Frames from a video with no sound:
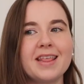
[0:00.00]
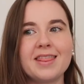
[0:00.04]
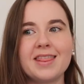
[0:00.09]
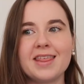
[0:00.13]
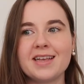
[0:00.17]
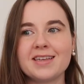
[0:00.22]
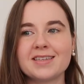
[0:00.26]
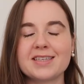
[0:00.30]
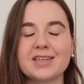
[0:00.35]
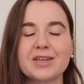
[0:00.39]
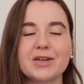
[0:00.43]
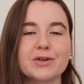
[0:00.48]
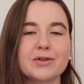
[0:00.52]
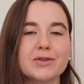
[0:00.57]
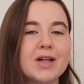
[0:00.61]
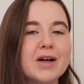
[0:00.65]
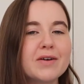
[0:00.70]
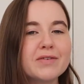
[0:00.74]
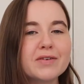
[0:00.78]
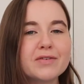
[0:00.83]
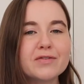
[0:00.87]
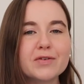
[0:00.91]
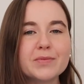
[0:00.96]
things that you're
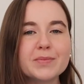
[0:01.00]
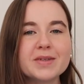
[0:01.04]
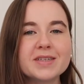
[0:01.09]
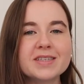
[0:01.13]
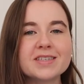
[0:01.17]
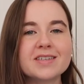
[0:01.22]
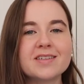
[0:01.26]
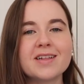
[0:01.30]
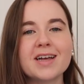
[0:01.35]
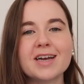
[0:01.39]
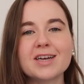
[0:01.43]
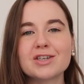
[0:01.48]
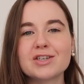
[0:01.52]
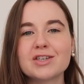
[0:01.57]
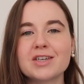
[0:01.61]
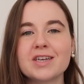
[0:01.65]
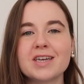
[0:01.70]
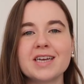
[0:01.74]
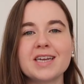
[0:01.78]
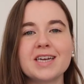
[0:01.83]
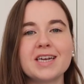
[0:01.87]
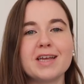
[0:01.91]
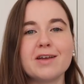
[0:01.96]
loving from this collection.